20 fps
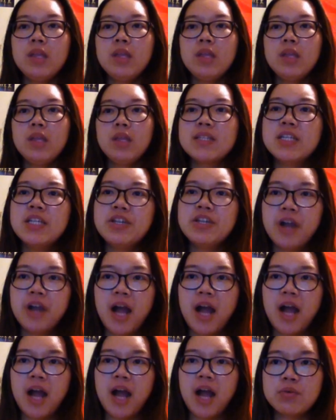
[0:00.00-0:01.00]
My senior
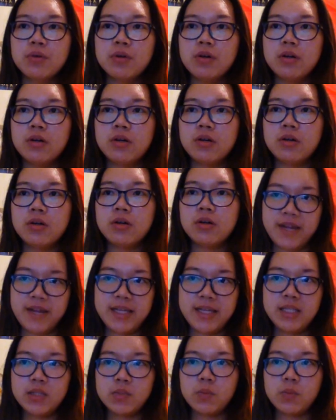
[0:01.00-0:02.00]
high school
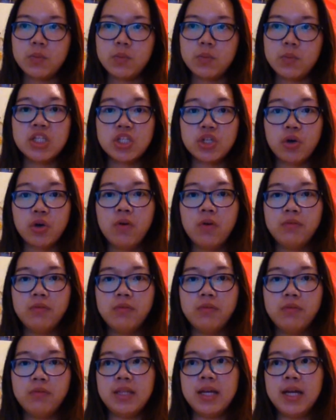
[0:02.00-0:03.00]
friend once told
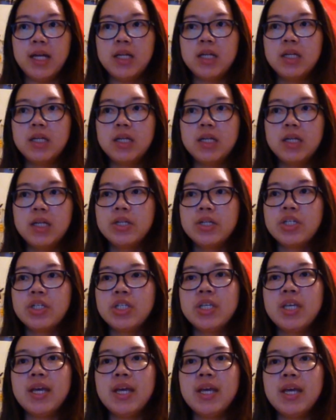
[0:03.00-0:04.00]
me that
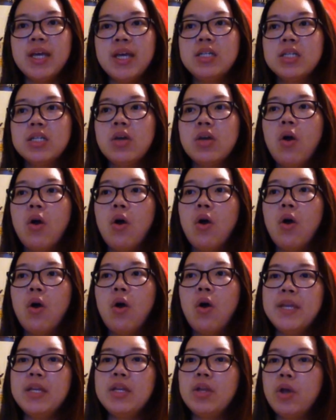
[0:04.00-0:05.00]
she had
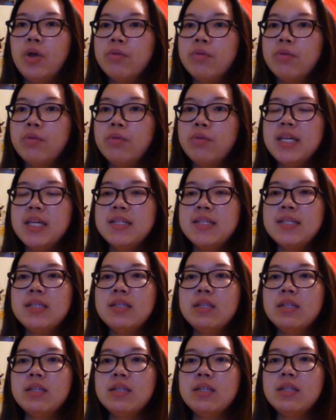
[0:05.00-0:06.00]
been only
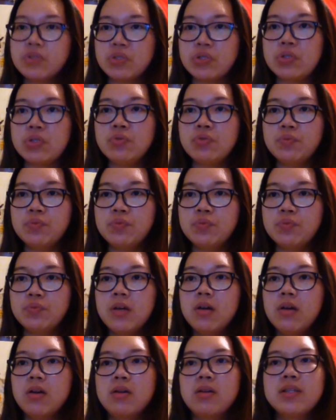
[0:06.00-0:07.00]
eating little soup
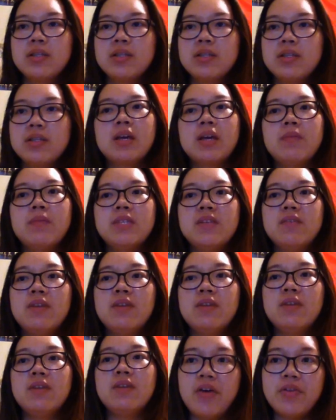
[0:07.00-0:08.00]
or sometimes
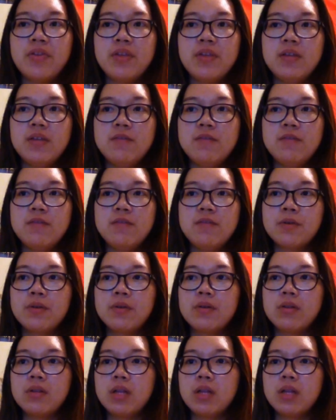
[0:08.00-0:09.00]
even nothing
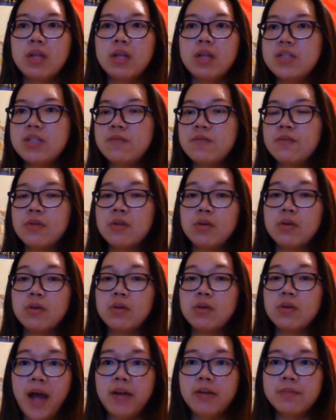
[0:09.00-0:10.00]
for lunch for a
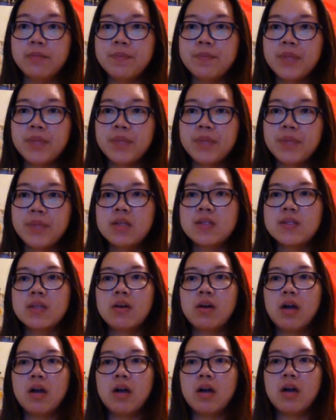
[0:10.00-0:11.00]
while.
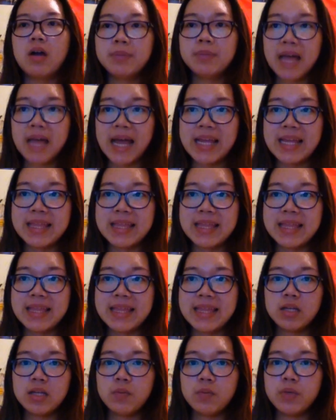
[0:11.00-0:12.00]
So I replied
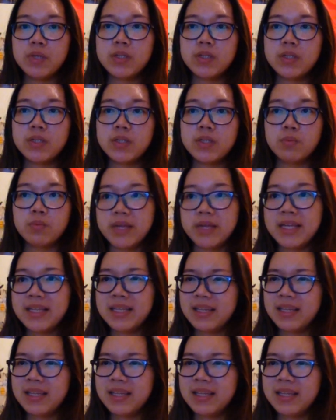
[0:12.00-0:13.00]
that it was
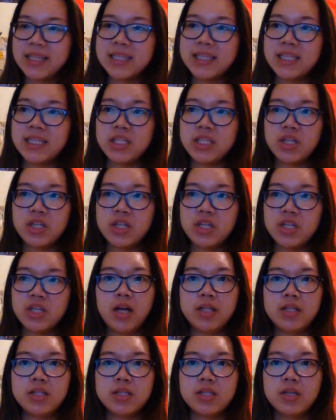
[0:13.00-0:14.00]
really likely to
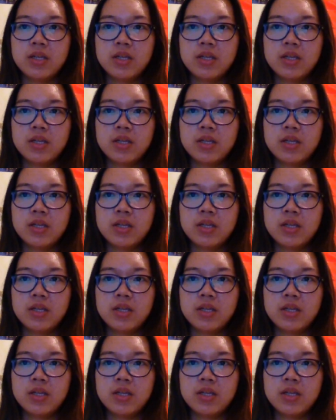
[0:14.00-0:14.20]
hurt